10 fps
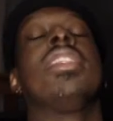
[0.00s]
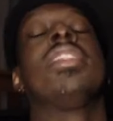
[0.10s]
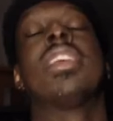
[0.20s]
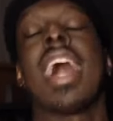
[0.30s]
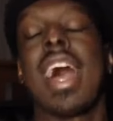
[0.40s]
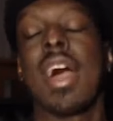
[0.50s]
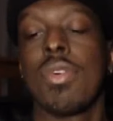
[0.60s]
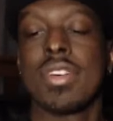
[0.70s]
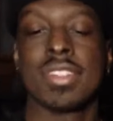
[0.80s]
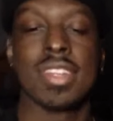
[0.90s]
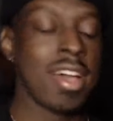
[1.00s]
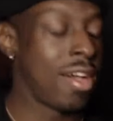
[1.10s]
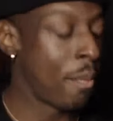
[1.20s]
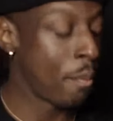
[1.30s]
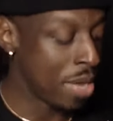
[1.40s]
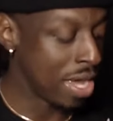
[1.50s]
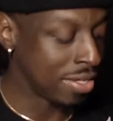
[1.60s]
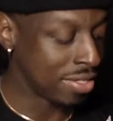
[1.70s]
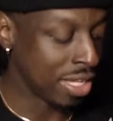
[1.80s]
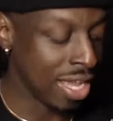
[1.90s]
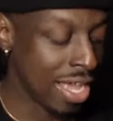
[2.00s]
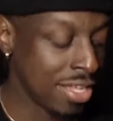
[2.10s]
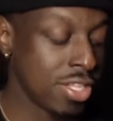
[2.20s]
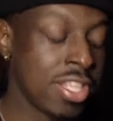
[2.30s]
That was amazing, guys.